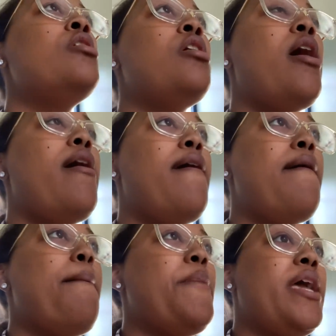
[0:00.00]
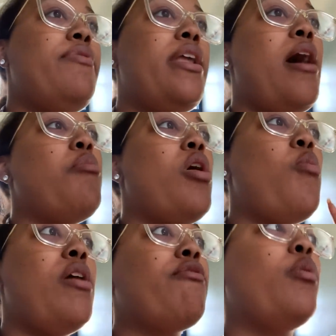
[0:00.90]
Um, and then I bought
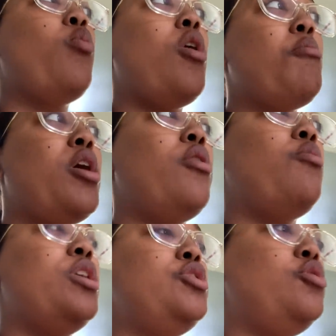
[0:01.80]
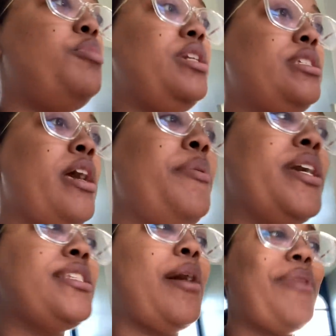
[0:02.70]
one from Walmart, one two-piece,
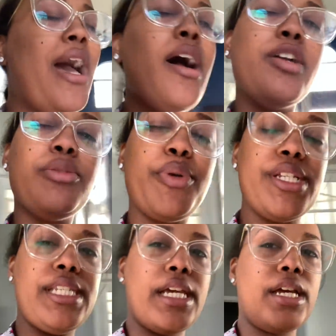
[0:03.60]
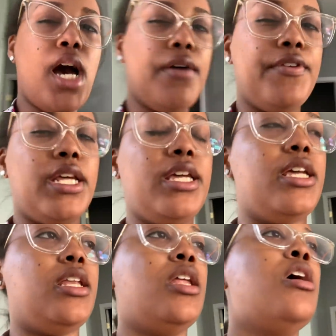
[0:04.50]
because I'm not one hundred percent confident
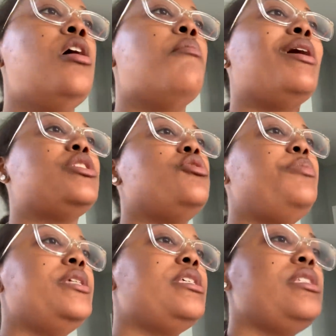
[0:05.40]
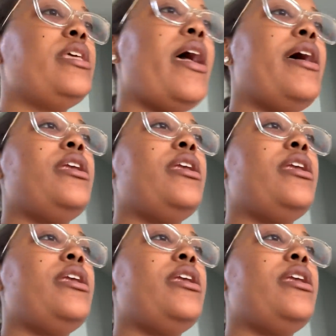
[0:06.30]
in my two-pieces yet,